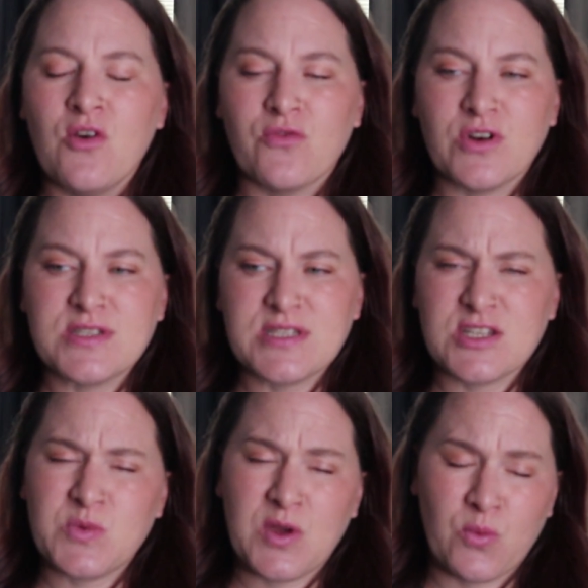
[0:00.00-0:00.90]
for a
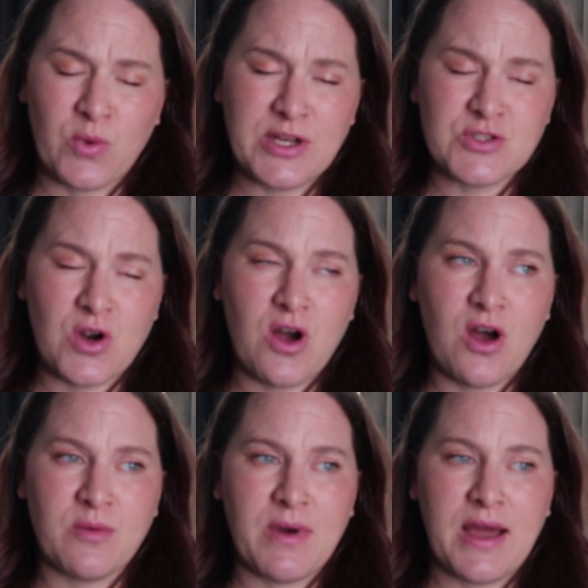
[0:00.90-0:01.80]
6-week redraw
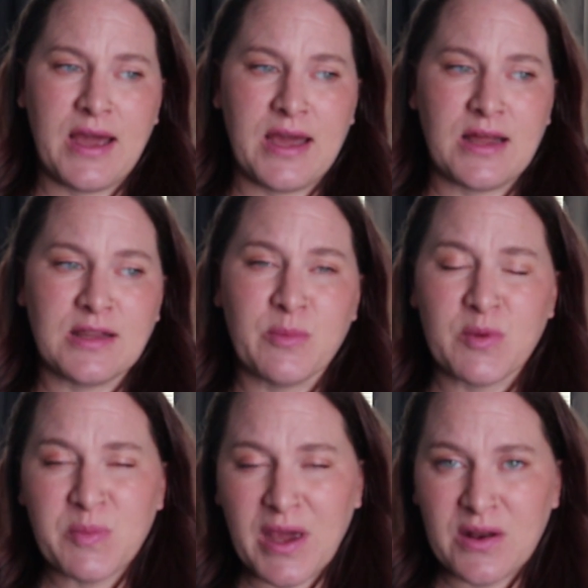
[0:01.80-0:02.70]
on my
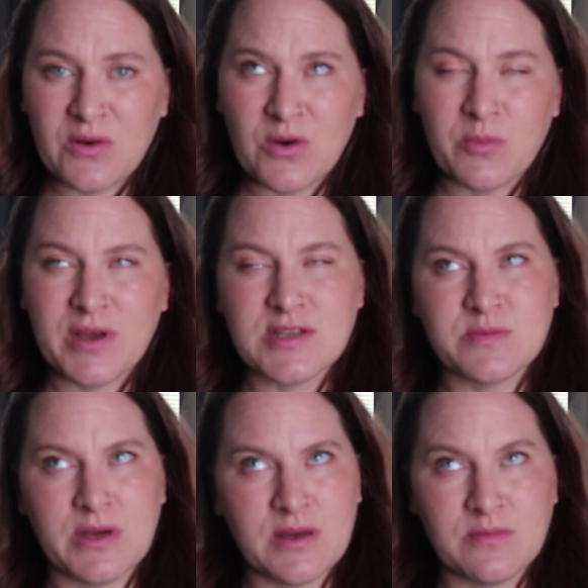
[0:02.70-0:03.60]
lipid panel
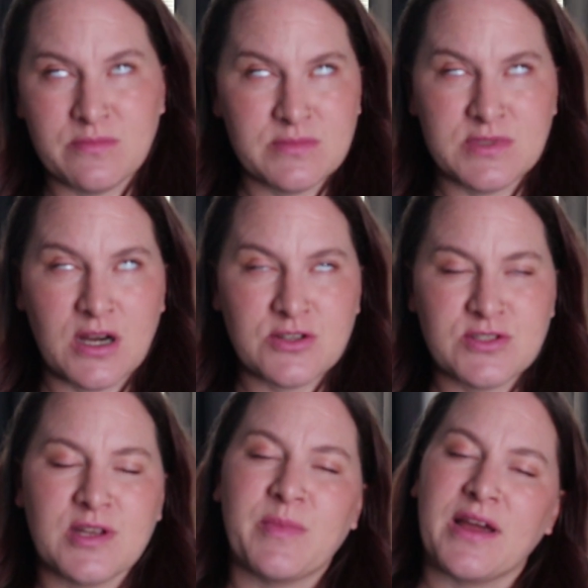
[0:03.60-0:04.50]
because my doctor
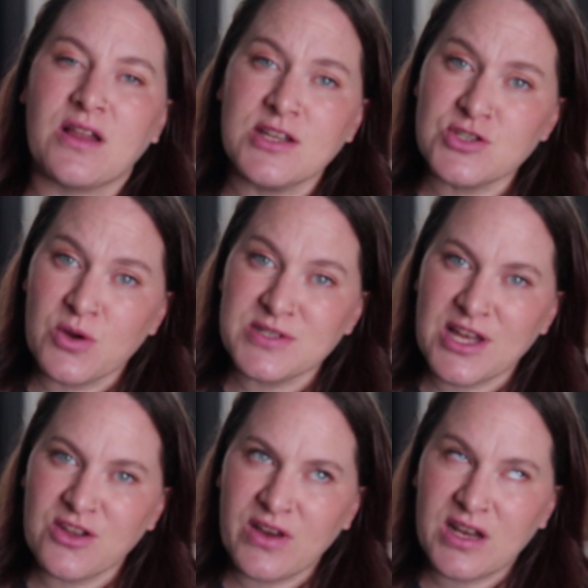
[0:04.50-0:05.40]
said my cholesterol was
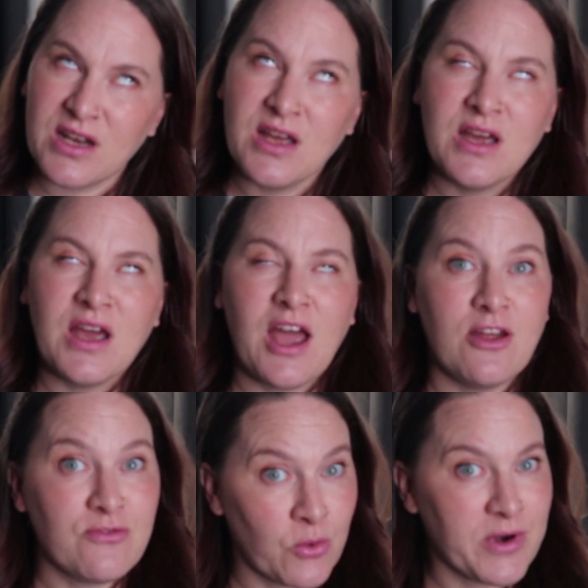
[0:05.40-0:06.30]
elevated
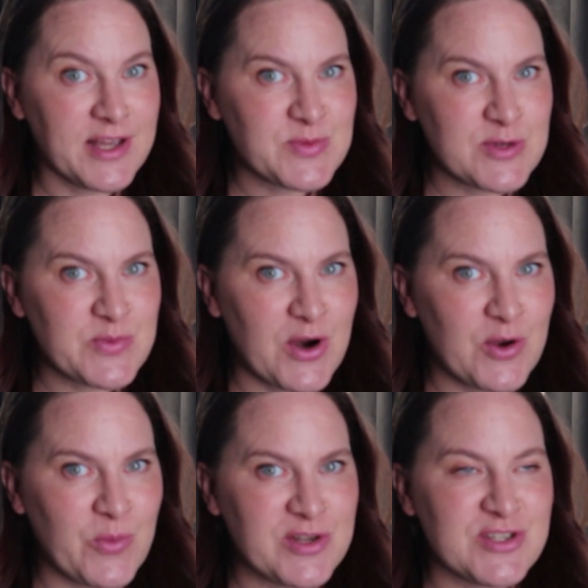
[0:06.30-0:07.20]
at 4 days
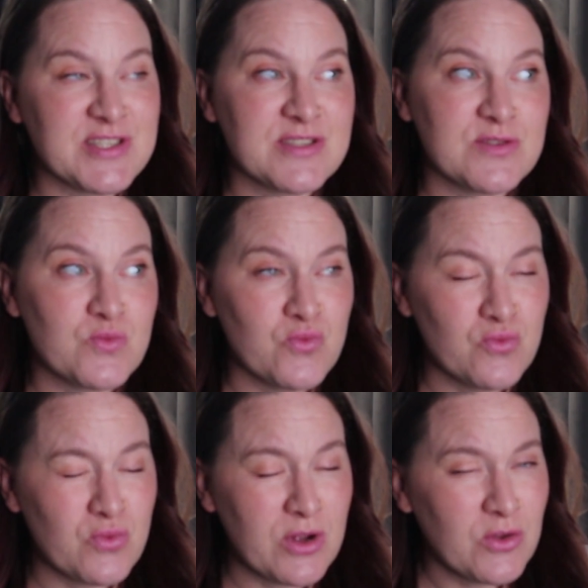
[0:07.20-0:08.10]
postpartum, which is
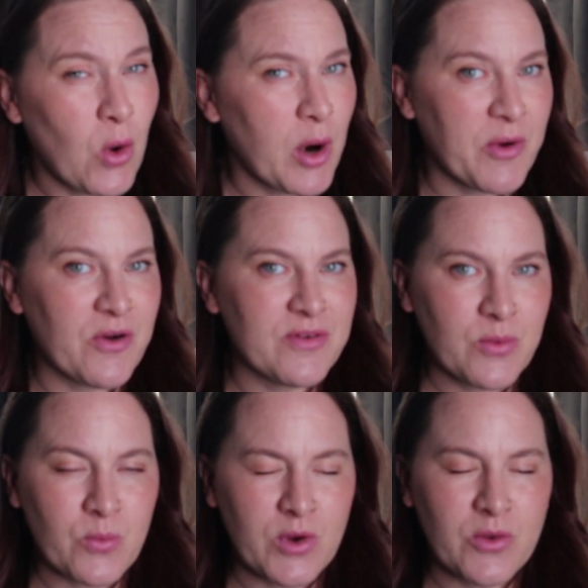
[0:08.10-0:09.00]
real
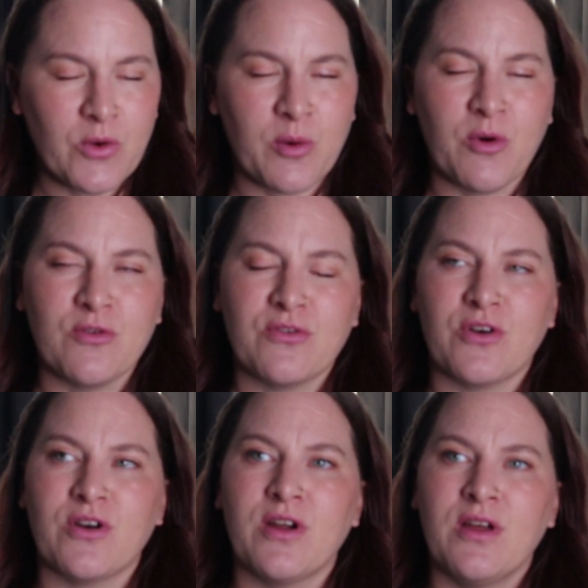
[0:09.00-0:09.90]
normal
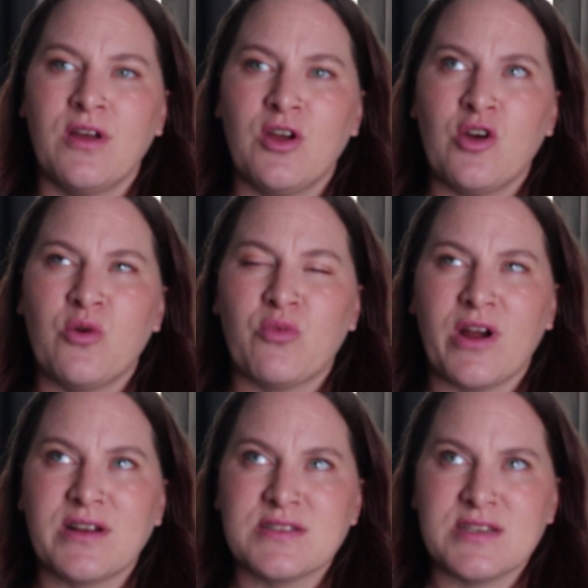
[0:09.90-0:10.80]
for
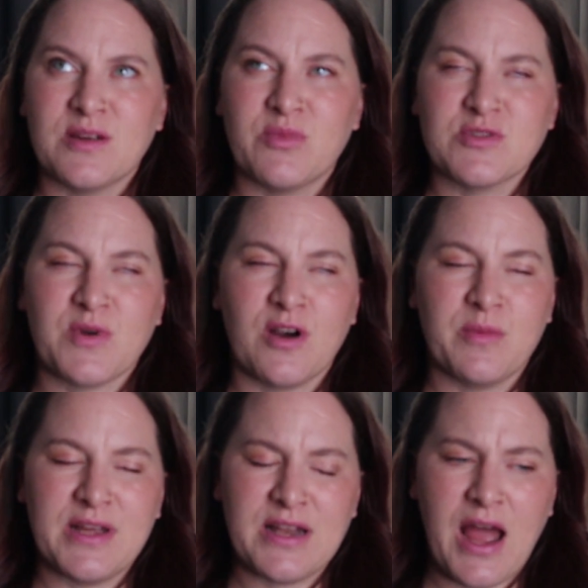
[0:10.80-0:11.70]
pregnancy and
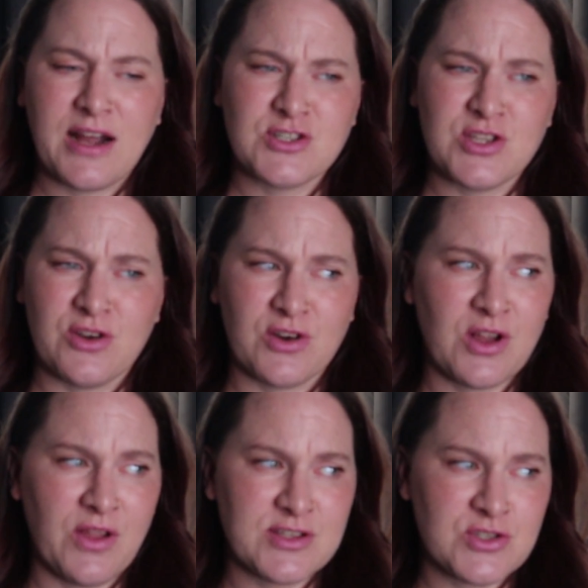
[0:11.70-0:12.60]
postpartum. It actually, your
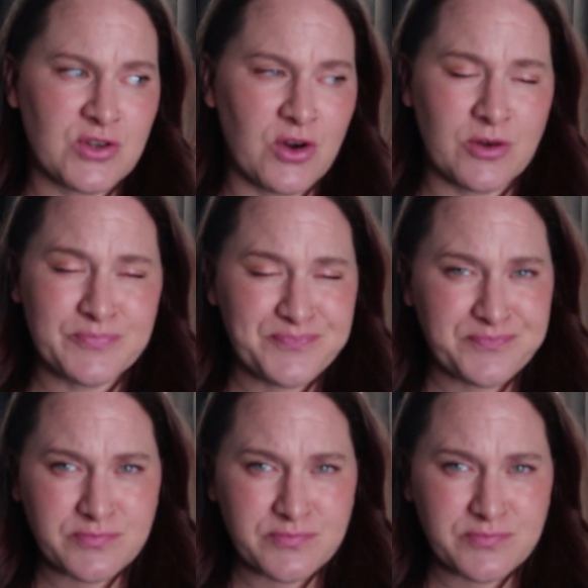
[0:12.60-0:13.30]
cholesterol